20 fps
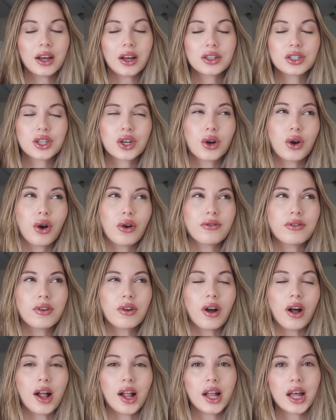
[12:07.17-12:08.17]
So
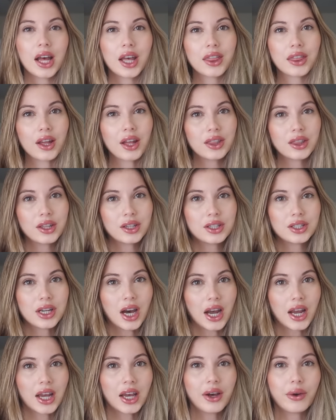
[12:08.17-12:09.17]
overall, I thought the
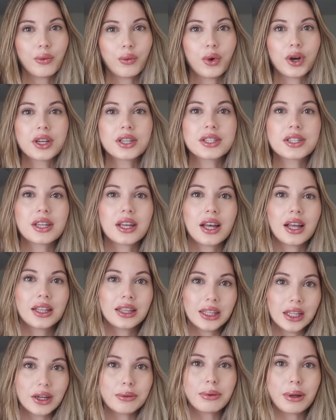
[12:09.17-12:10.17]
diet was a
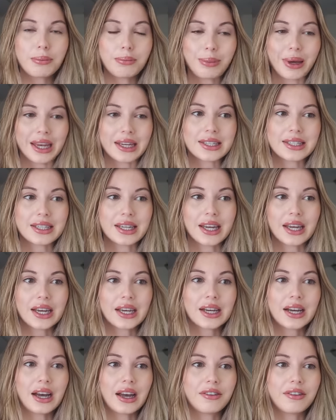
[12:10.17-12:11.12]
little bit basic.